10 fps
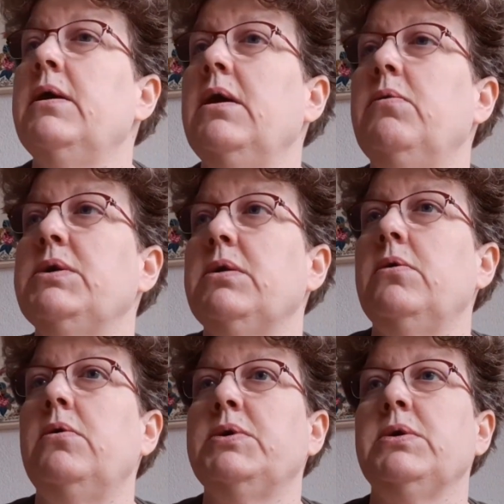It was
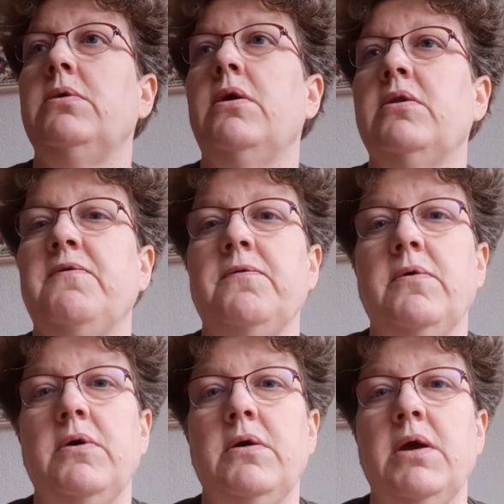also a lot of
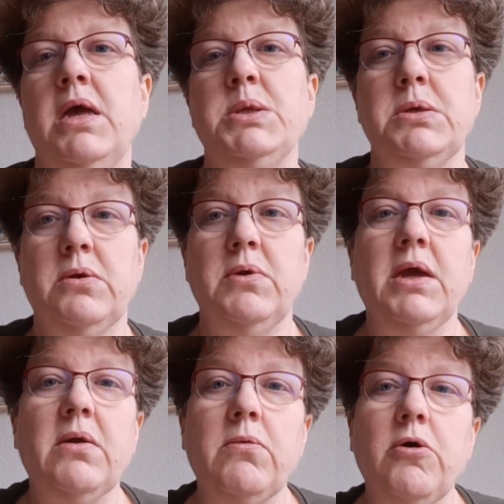ancient
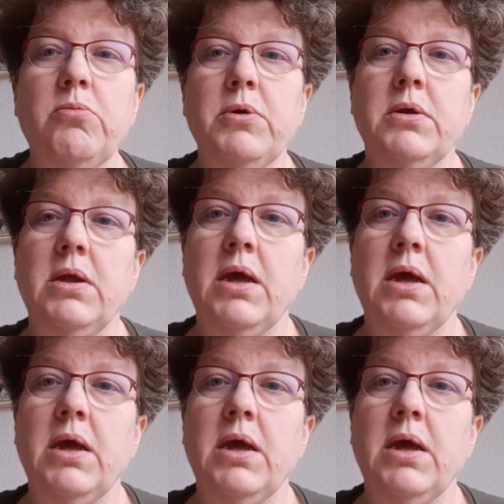Greek and Roman